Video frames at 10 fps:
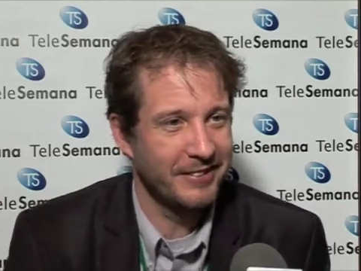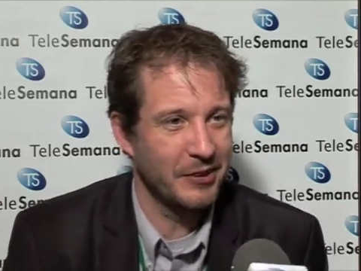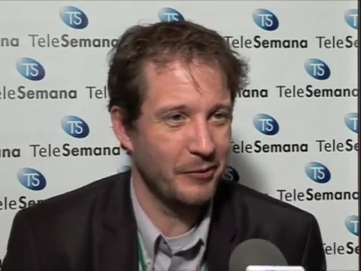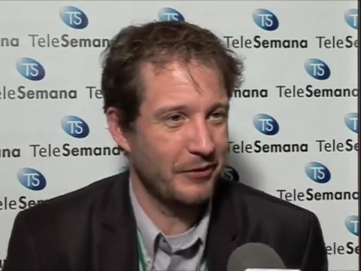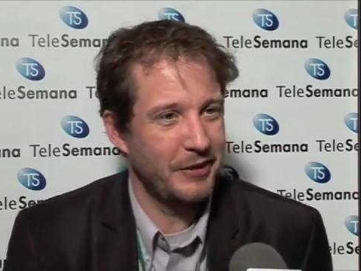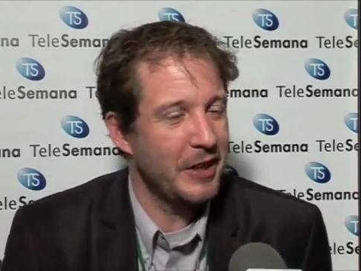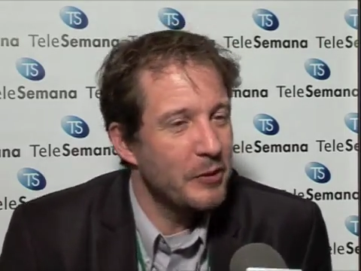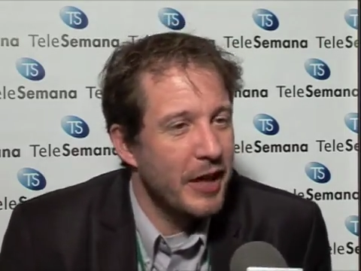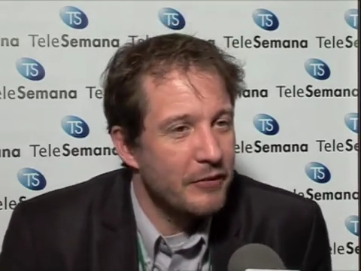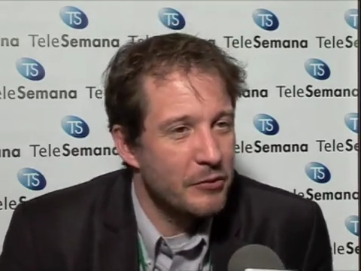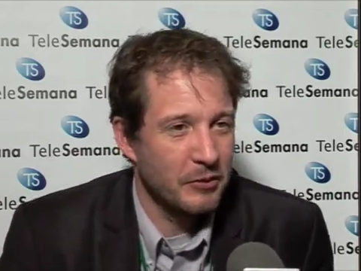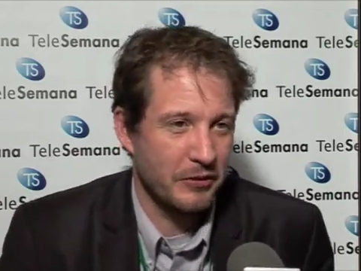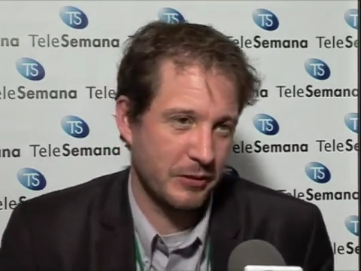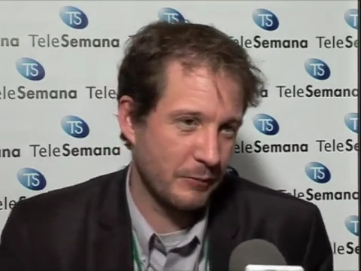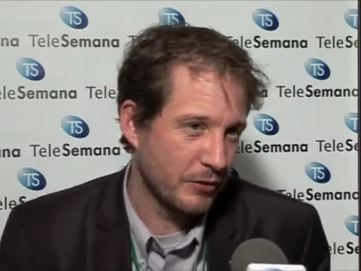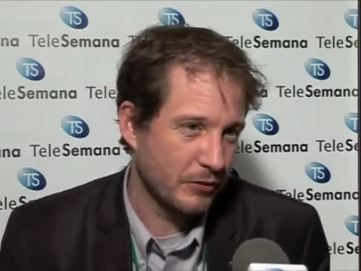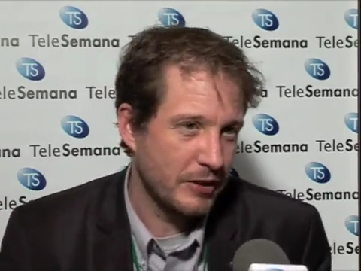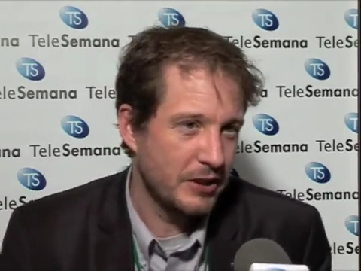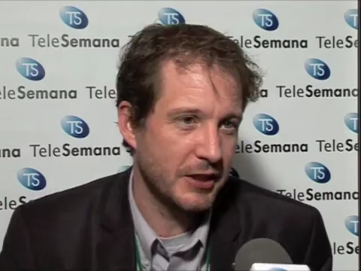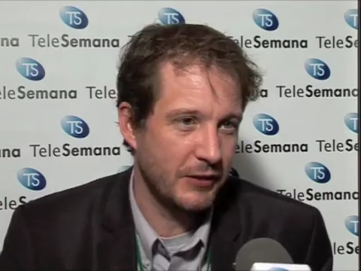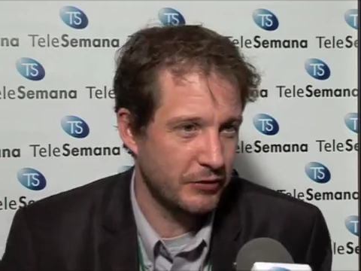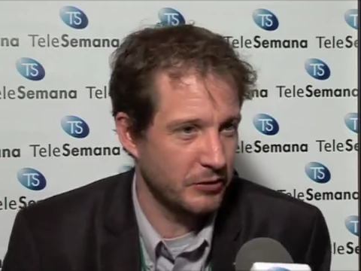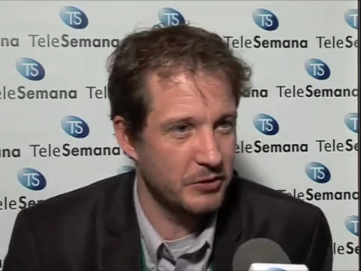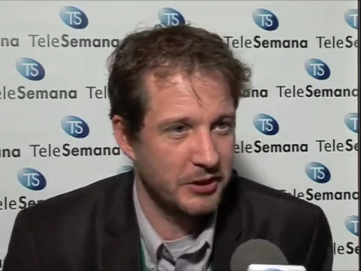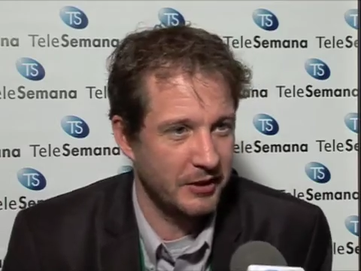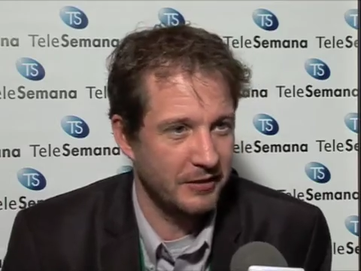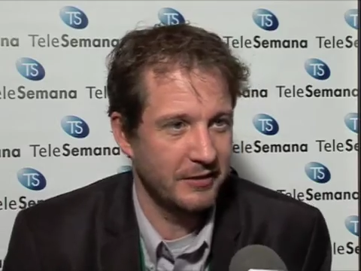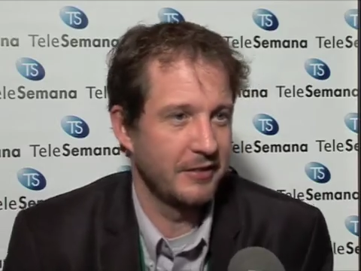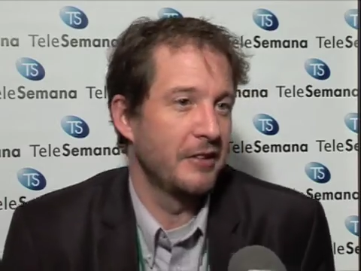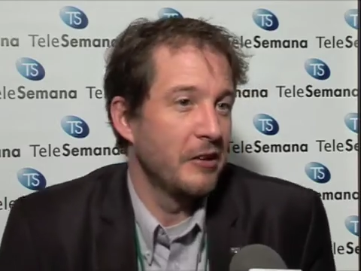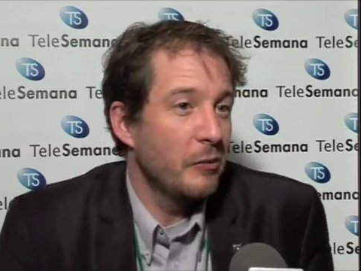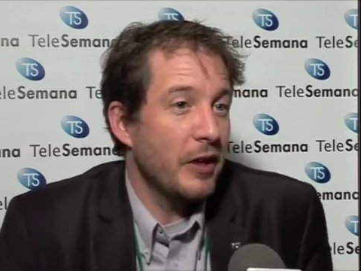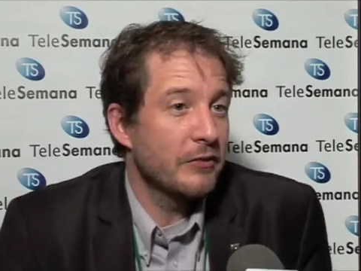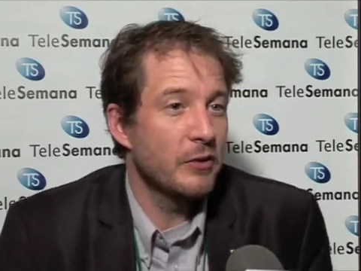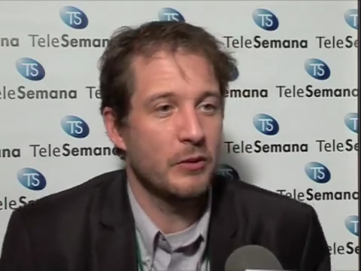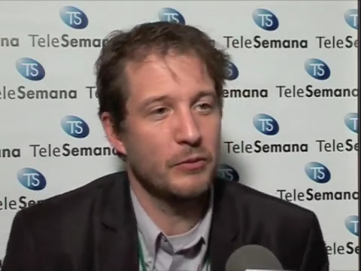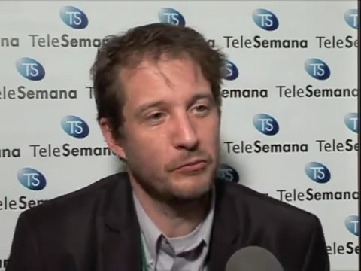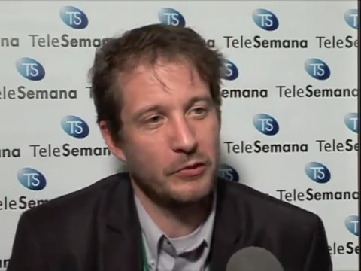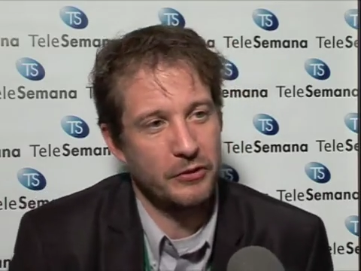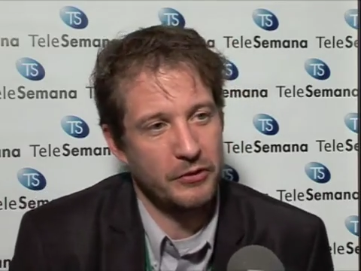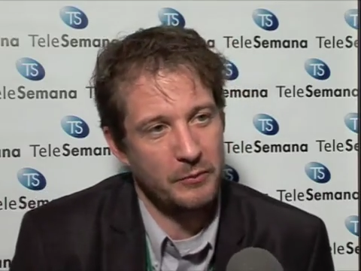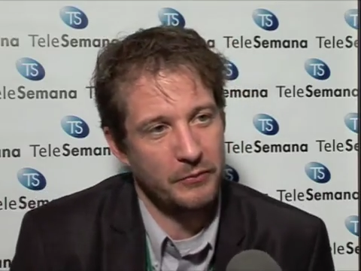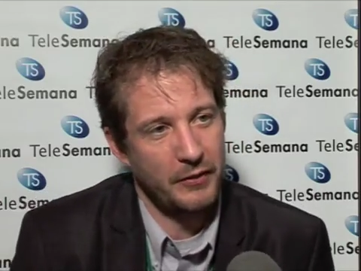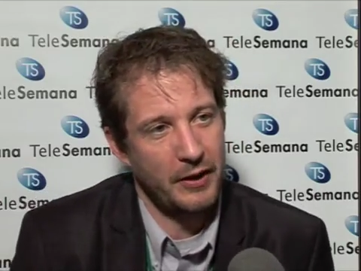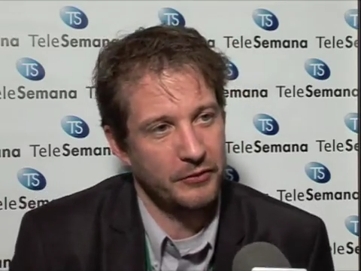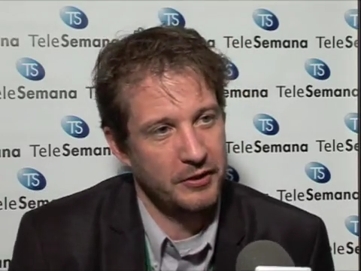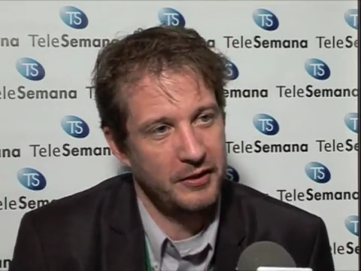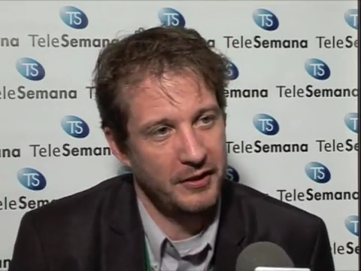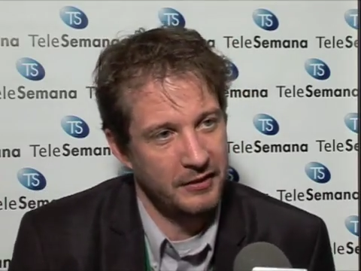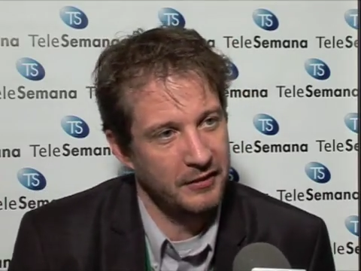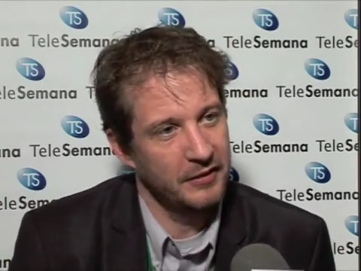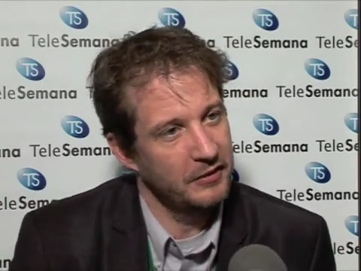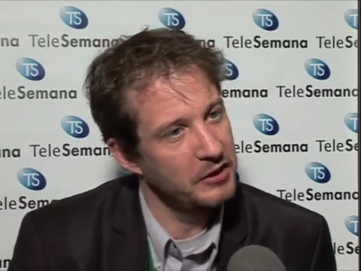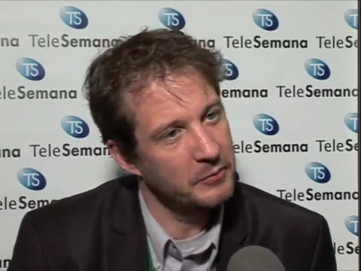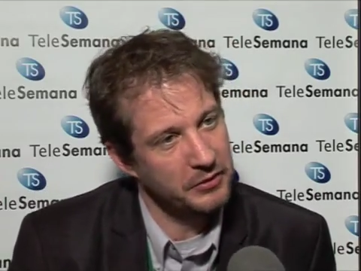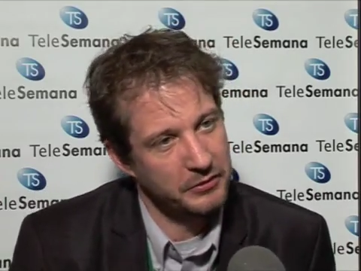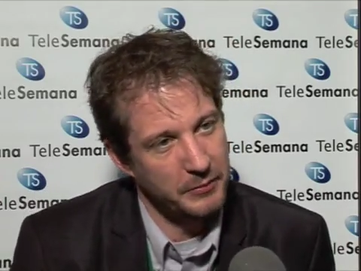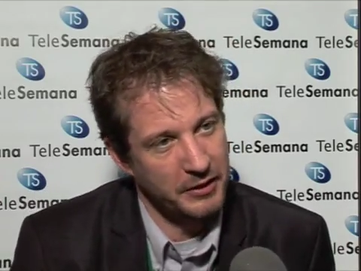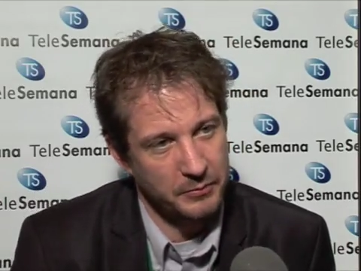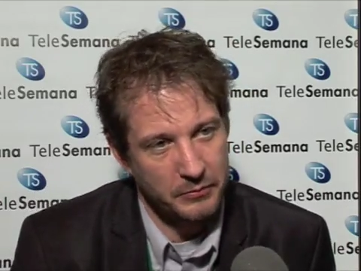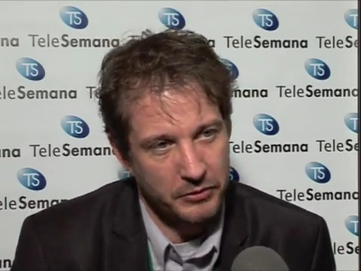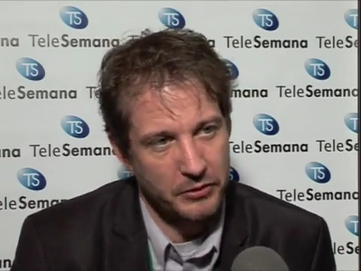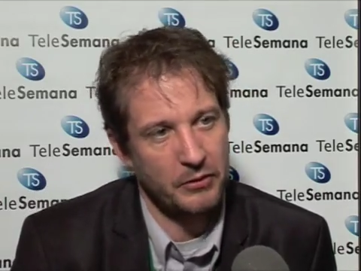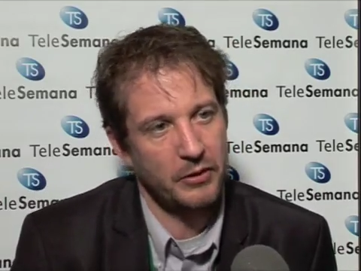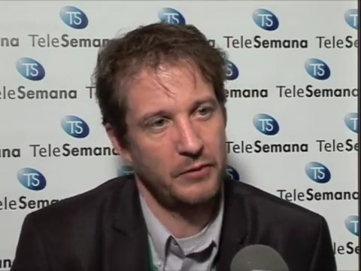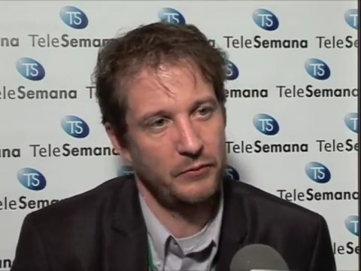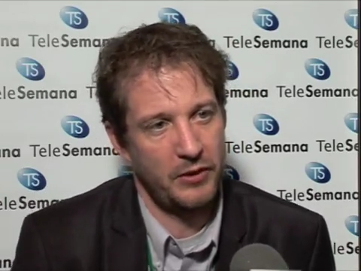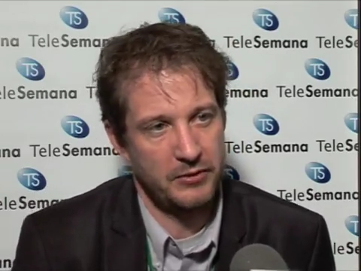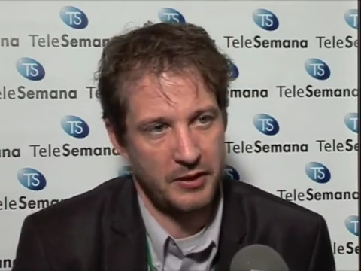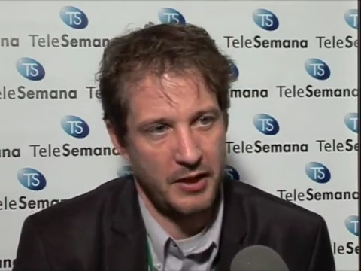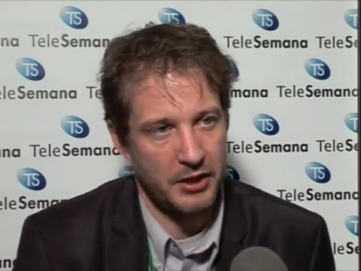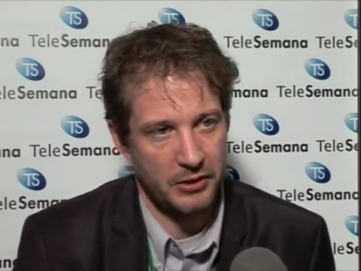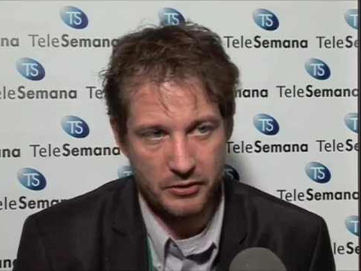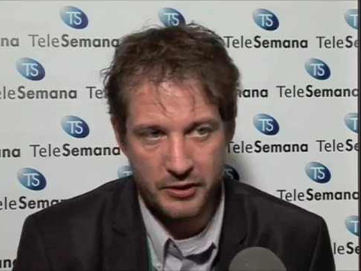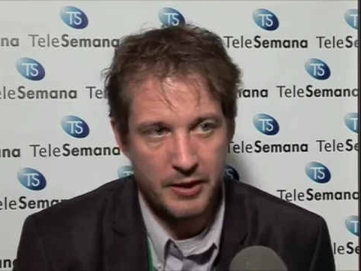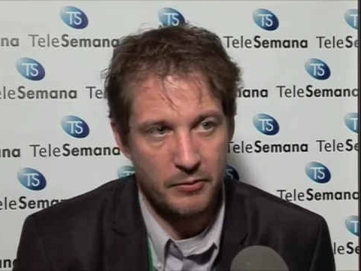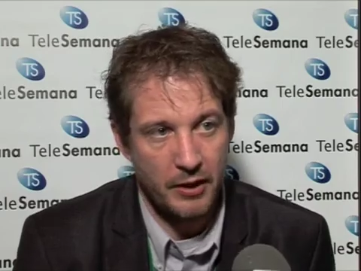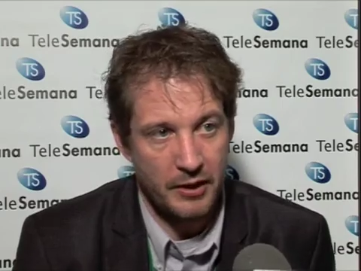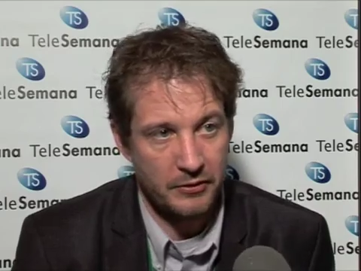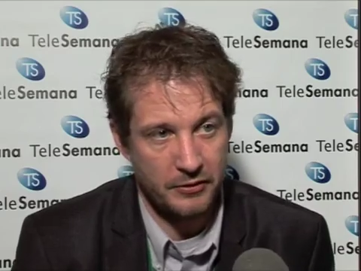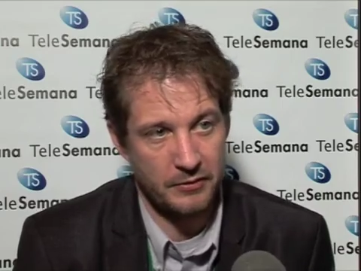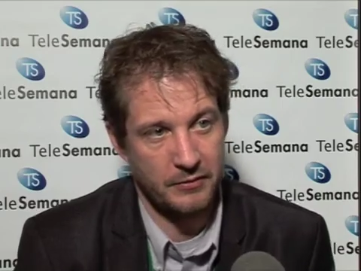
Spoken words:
that we have a rule of thumb for 3G, for 2G. We have no rule of thumb for LTE. You must make some thorough investigation to get it right.